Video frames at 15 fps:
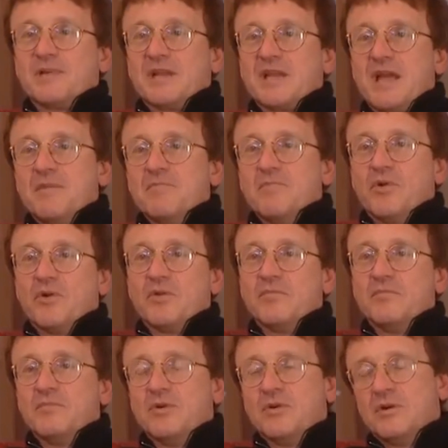became more and
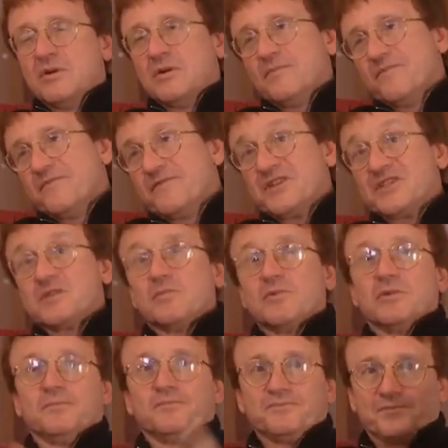more
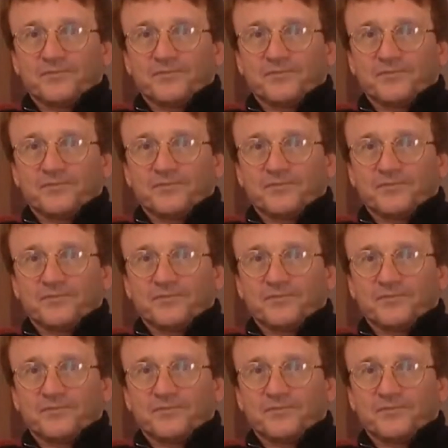visible